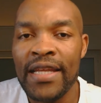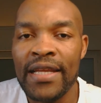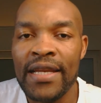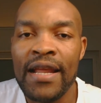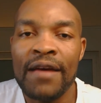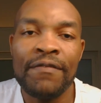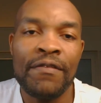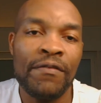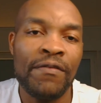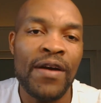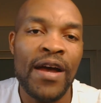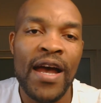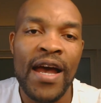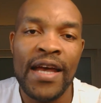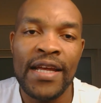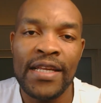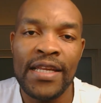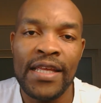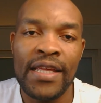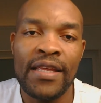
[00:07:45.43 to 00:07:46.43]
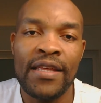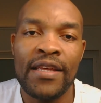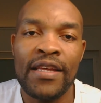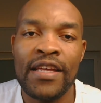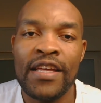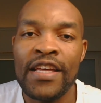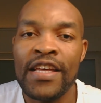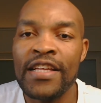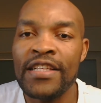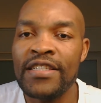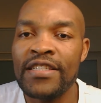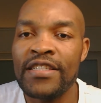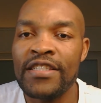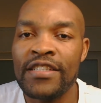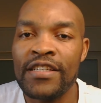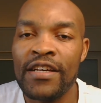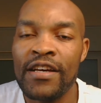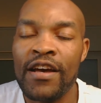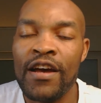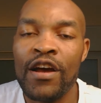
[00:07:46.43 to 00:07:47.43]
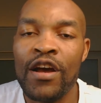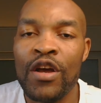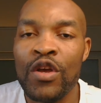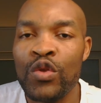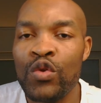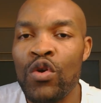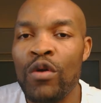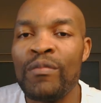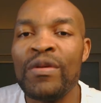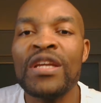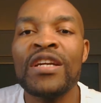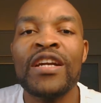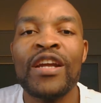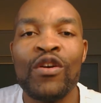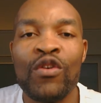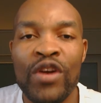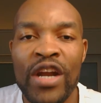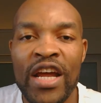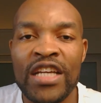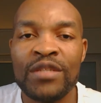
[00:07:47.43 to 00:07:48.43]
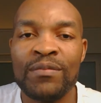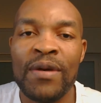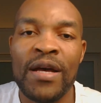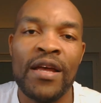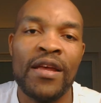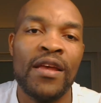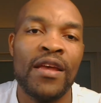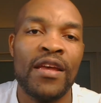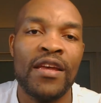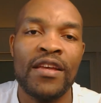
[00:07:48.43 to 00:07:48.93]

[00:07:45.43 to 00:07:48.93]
That FIFA ID, it's you're being recognized by